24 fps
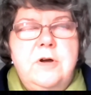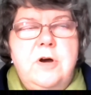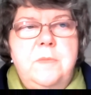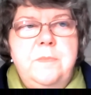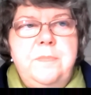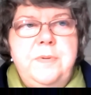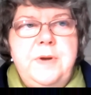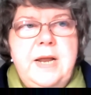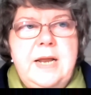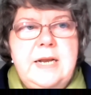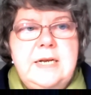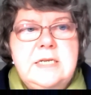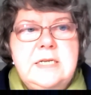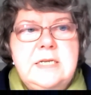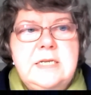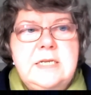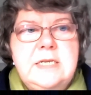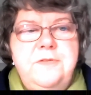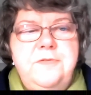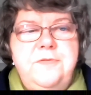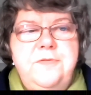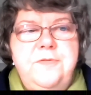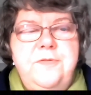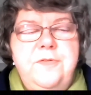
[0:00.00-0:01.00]

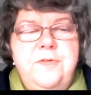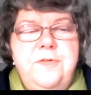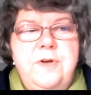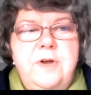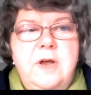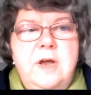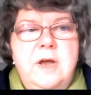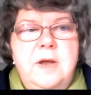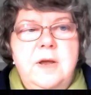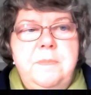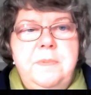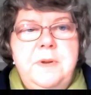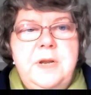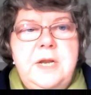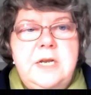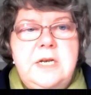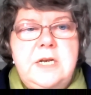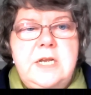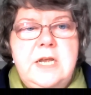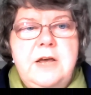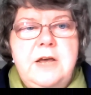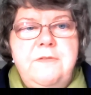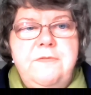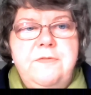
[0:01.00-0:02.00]
comprehensive uh,
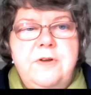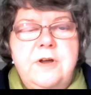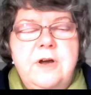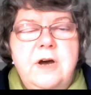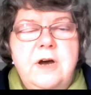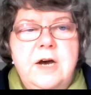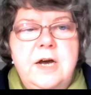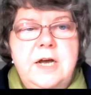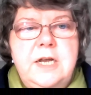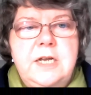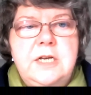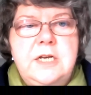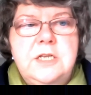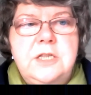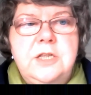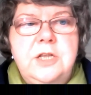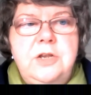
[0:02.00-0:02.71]
PDF guide